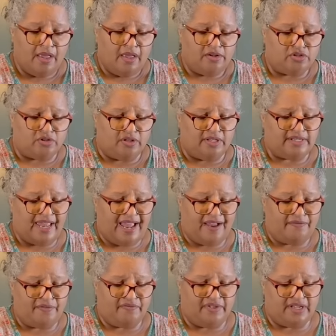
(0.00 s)
So that's
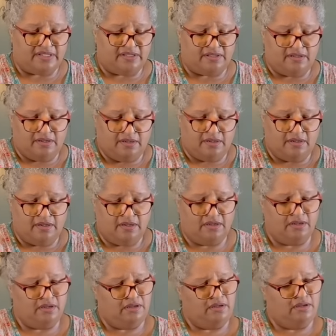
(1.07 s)
half of this.
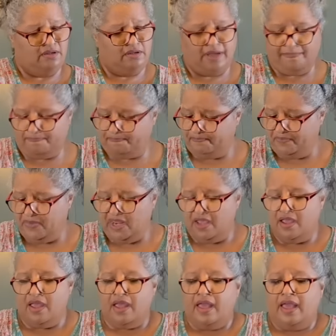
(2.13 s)
Yep.
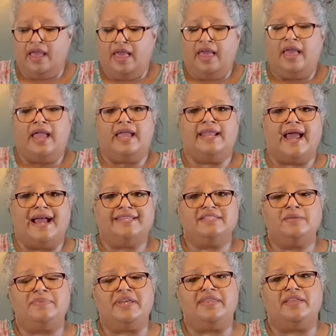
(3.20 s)
It has
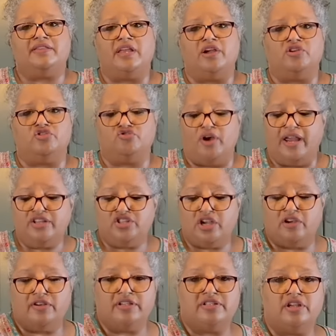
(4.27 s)
to be that they are dried
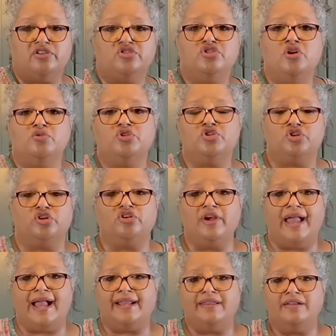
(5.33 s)
cherries. There's no sugar
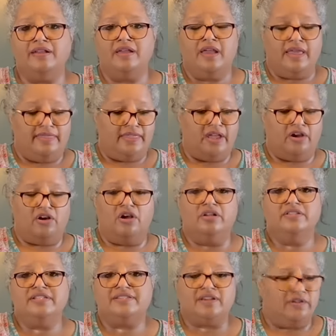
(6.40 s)
added. They are
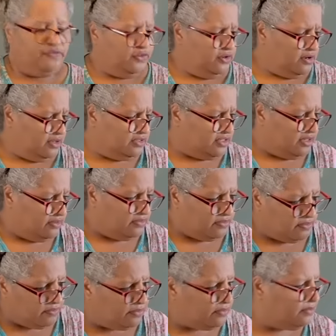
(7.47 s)
unsulfured.
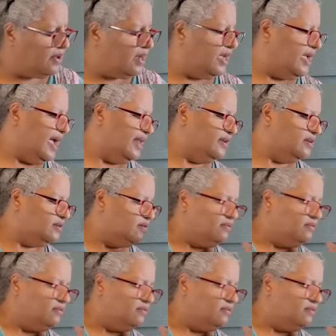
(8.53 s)
I had it.